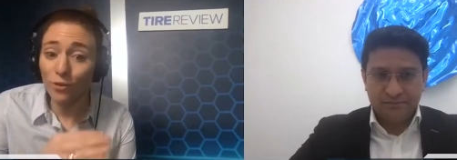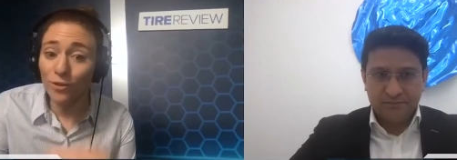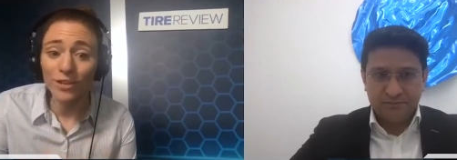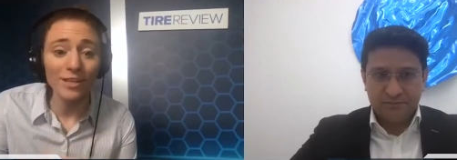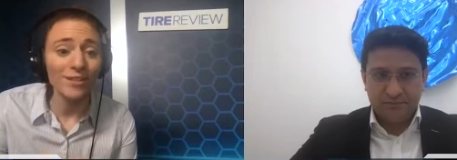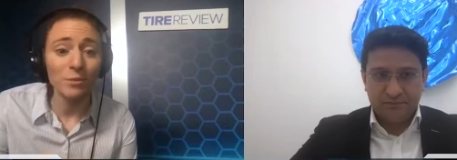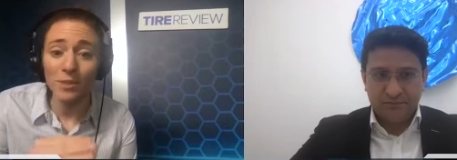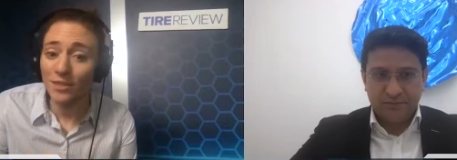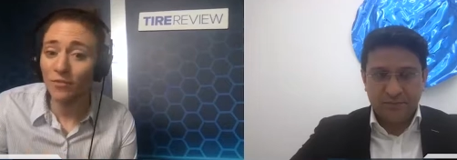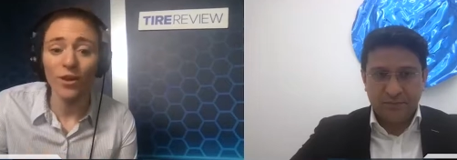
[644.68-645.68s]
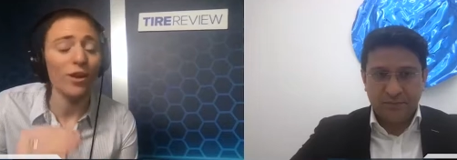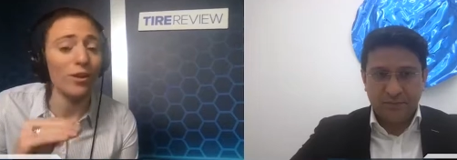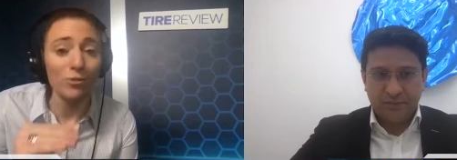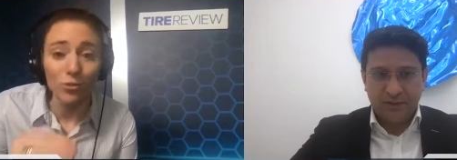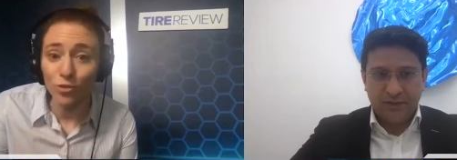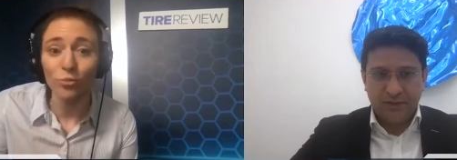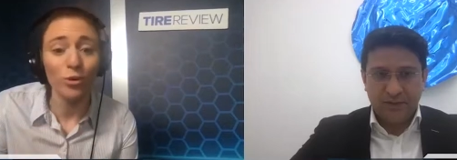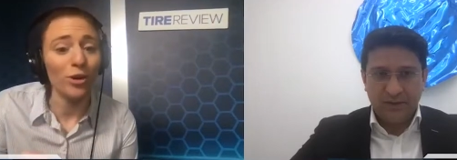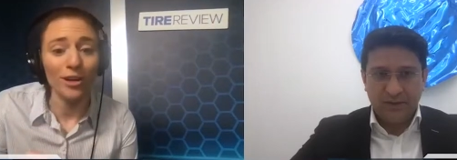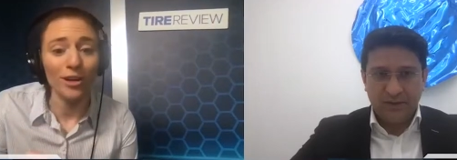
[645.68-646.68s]
Speaker 1: these specific
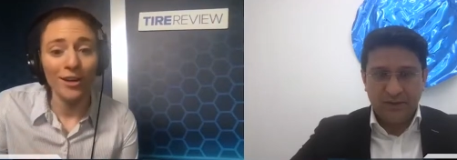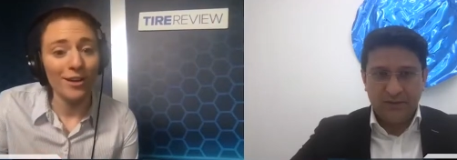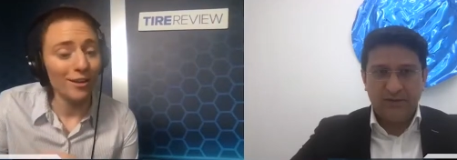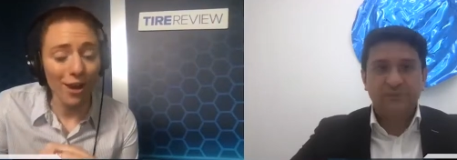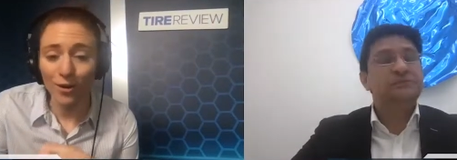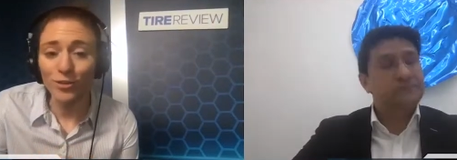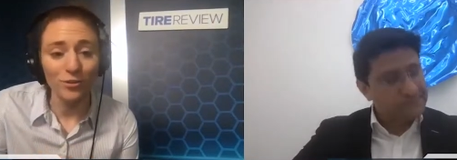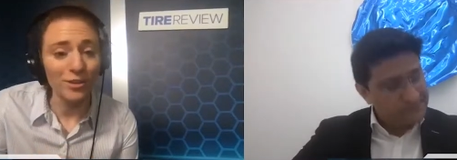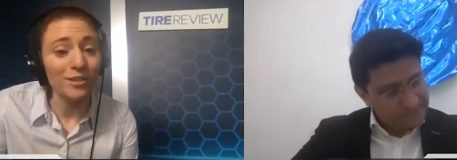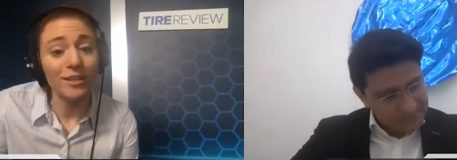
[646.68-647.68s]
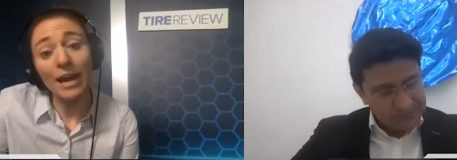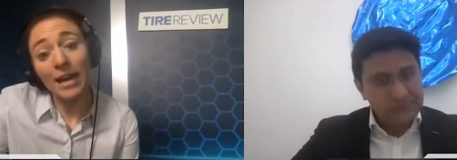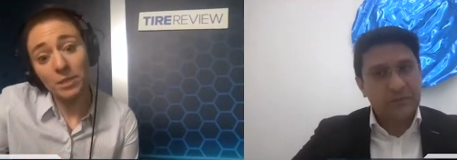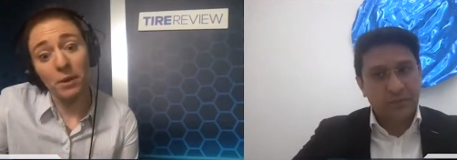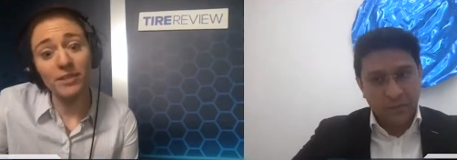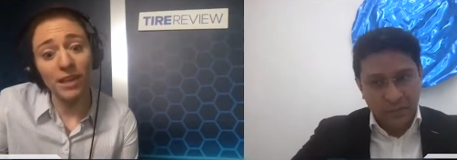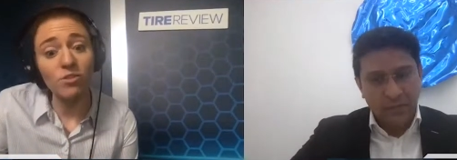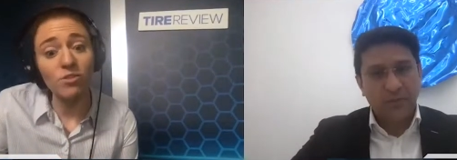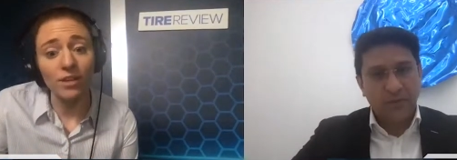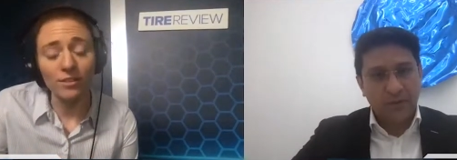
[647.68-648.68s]
consumer characteristics and
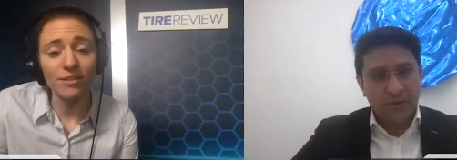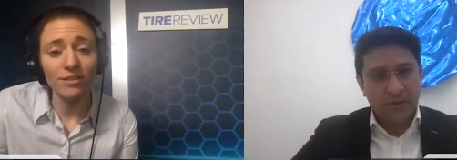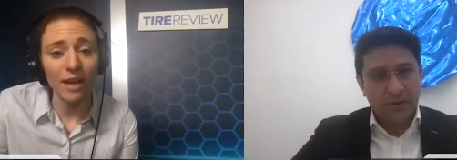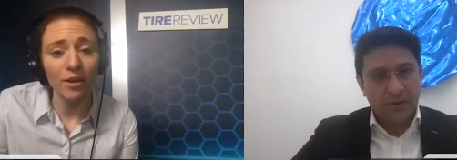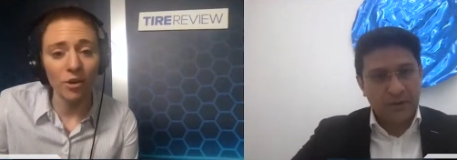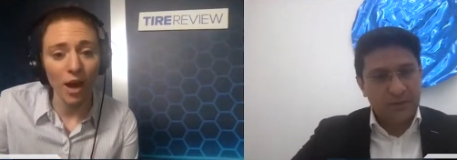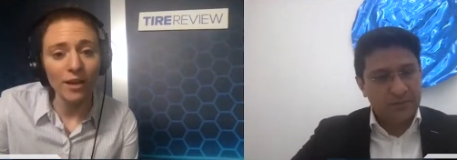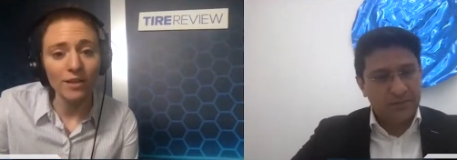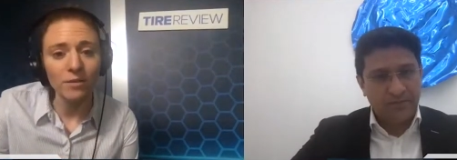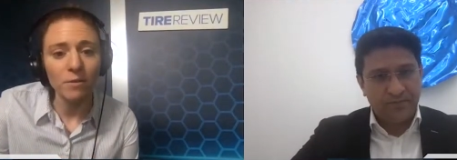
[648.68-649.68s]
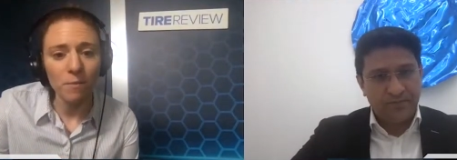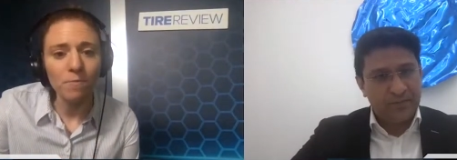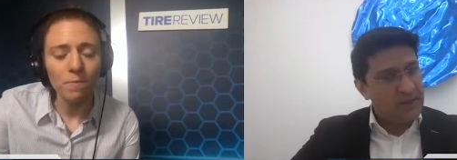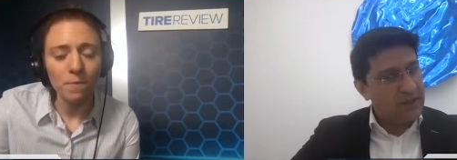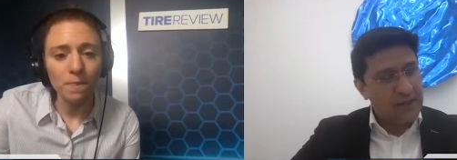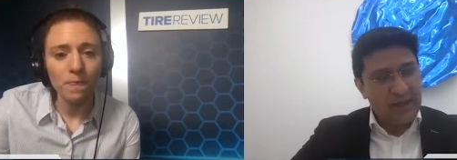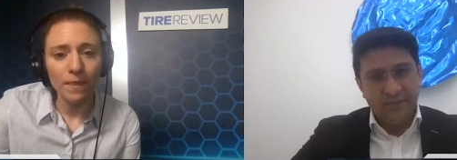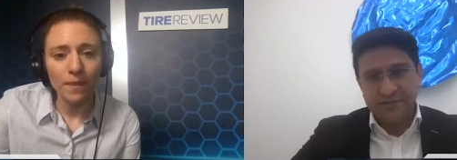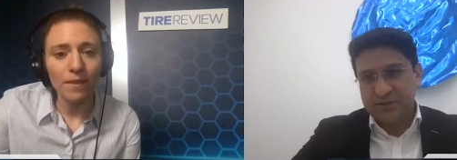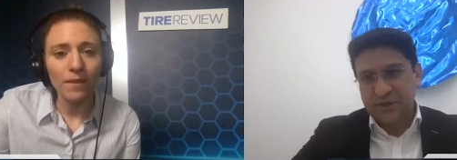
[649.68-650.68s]
expectations. Is that correct?
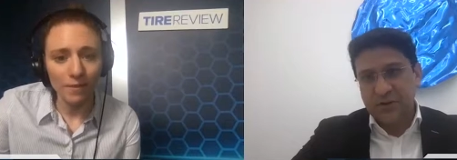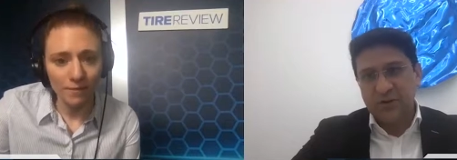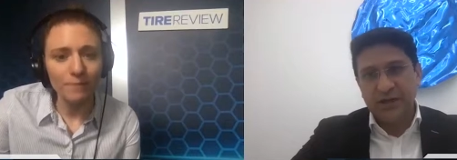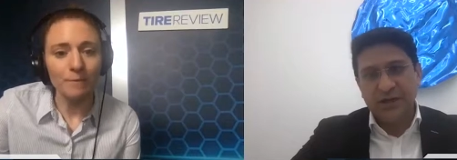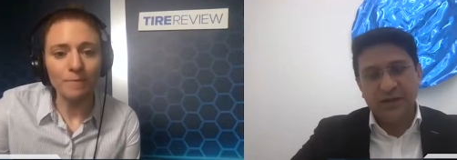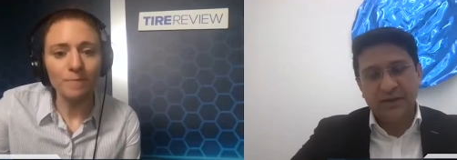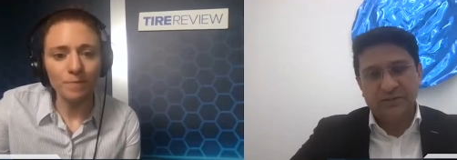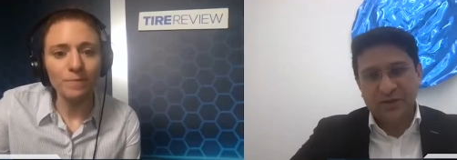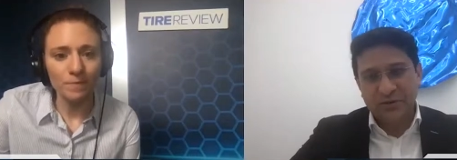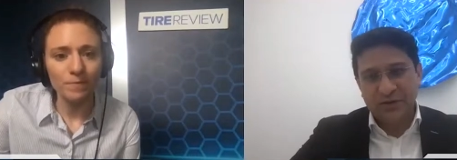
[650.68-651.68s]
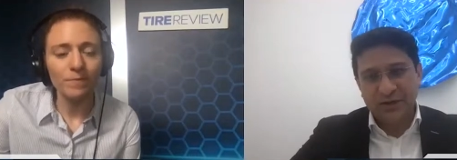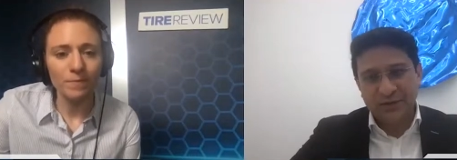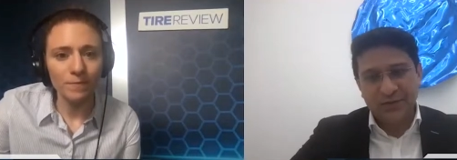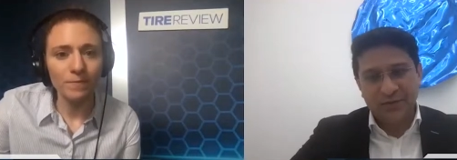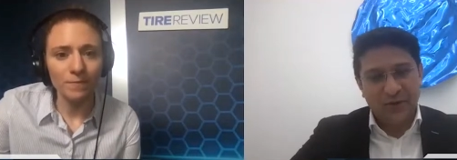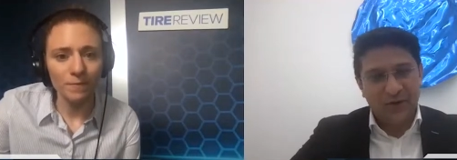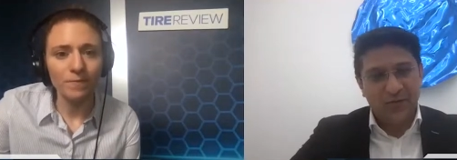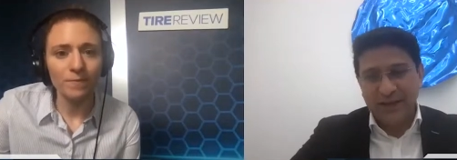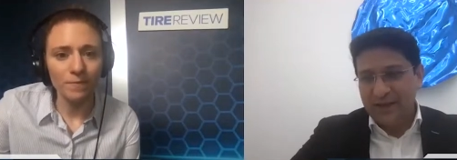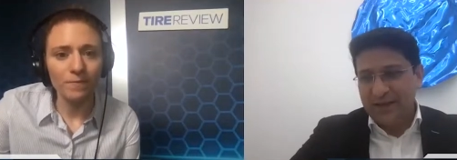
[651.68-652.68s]
Speaker 2: Absolutely. Absolutely. Well,
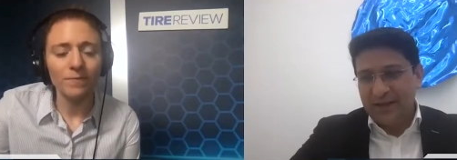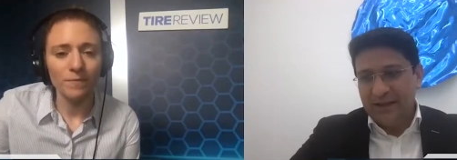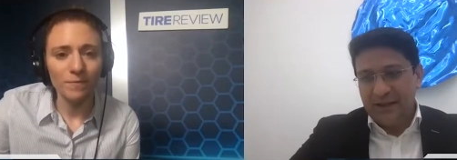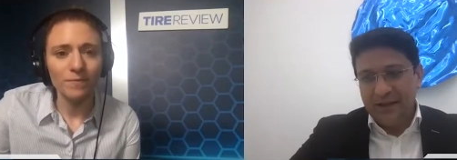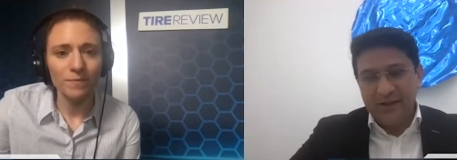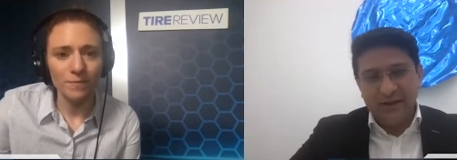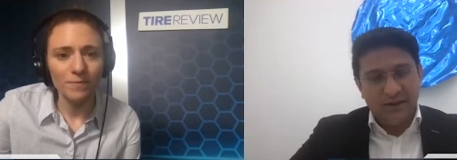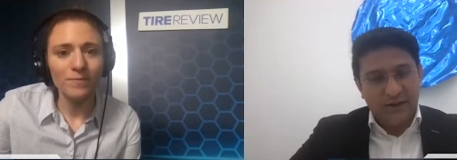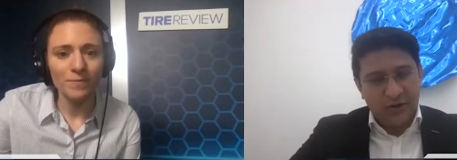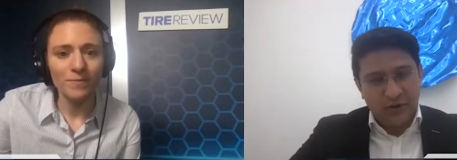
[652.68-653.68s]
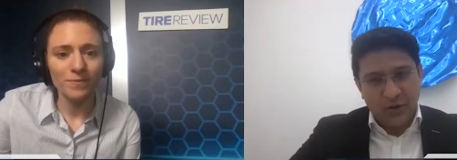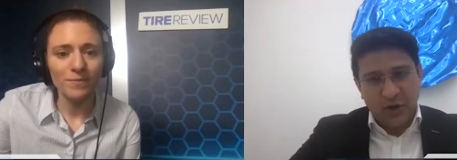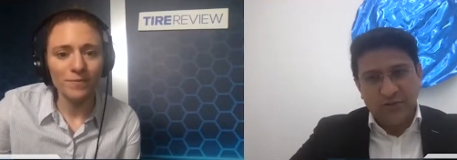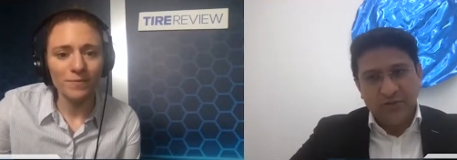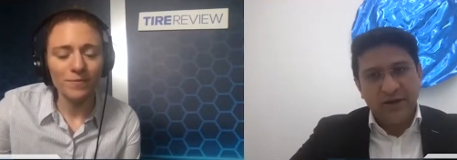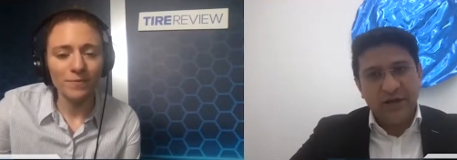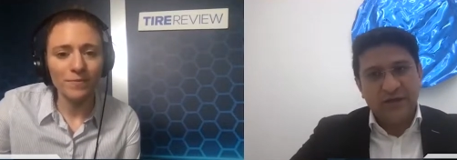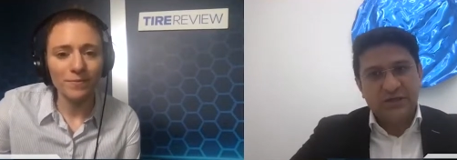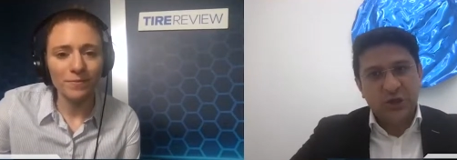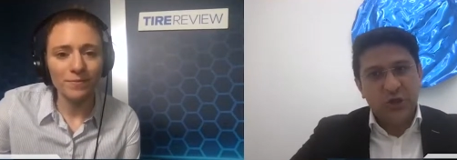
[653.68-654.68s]
North America
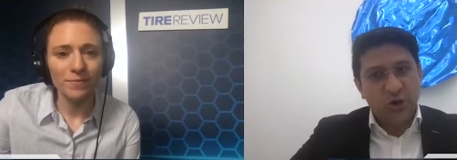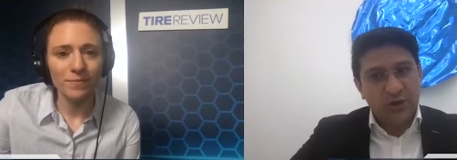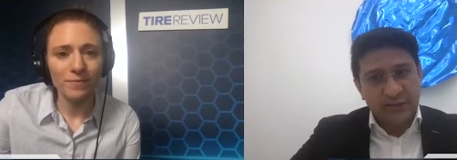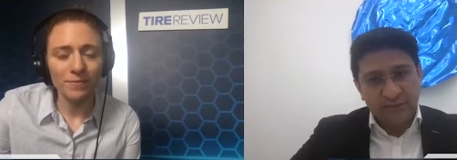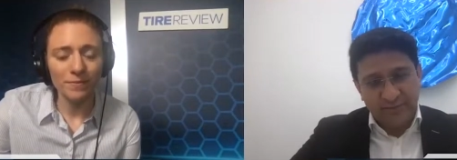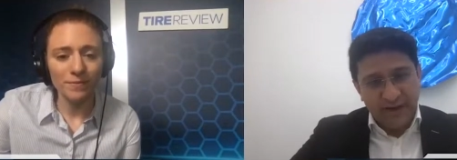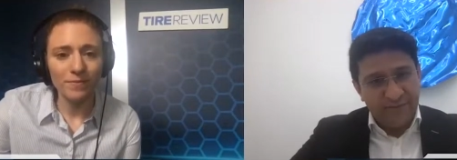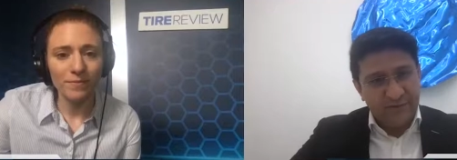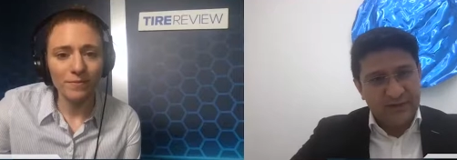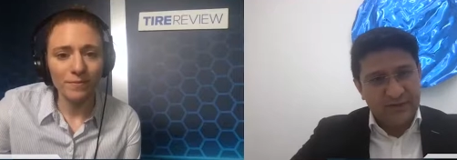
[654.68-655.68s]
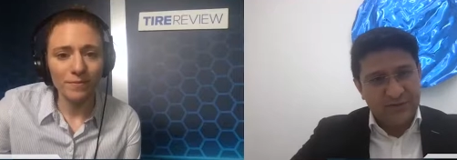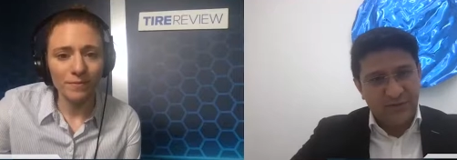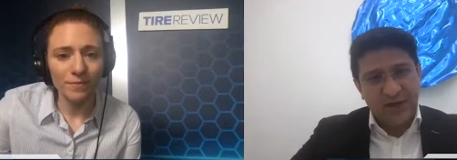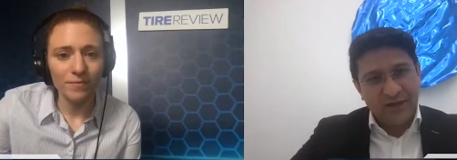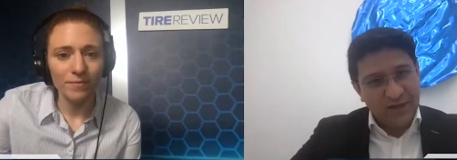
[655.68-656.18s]
is a long-term play for us. We are